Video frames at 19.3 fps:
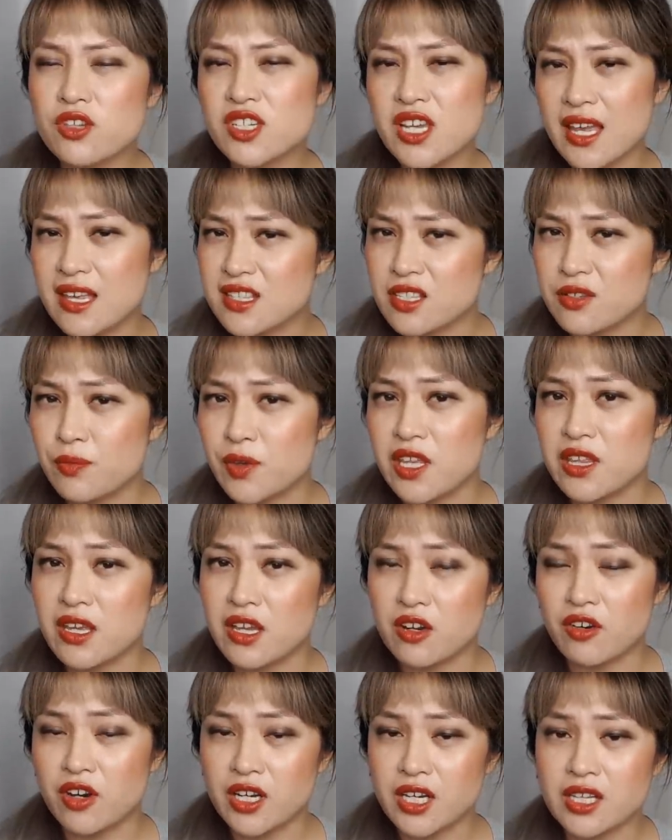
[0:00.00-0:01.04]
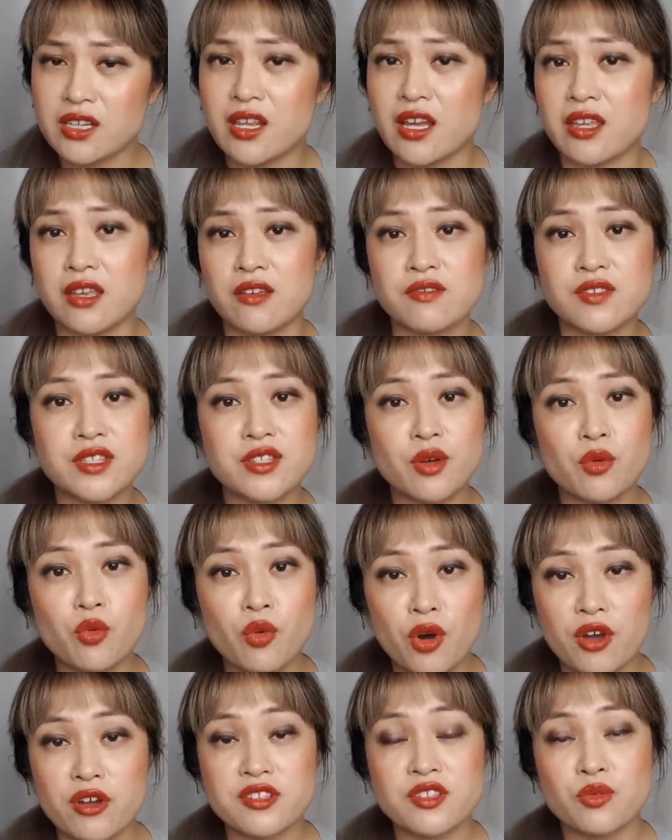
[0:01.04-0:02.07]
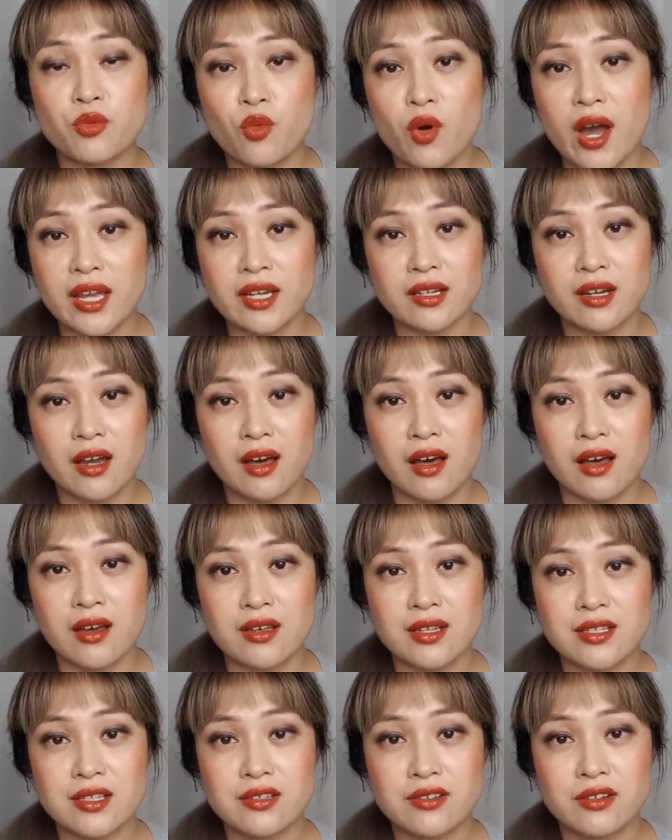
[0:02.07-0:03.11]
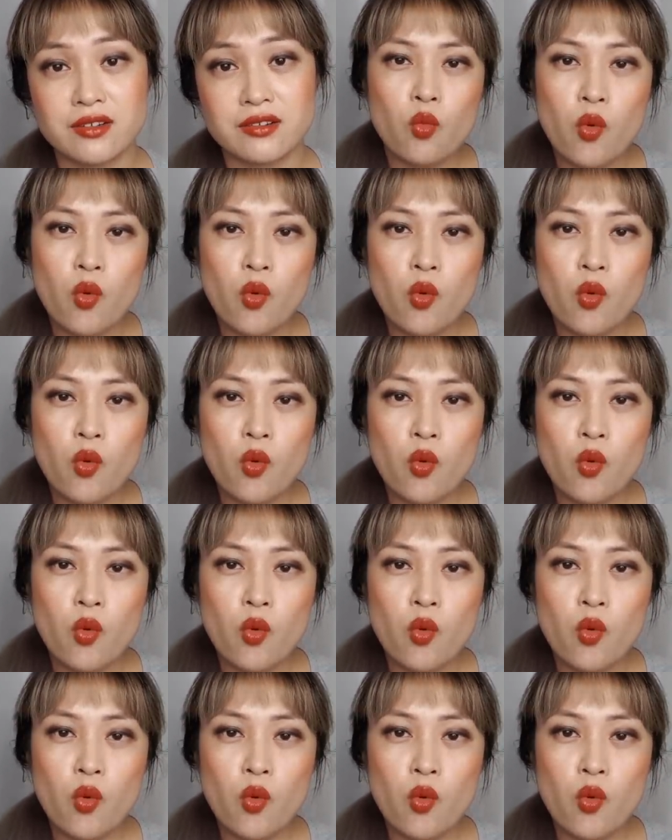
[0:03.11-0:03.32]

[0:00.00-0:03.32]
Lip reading: tends to be the ingredient that gives the worst white cast.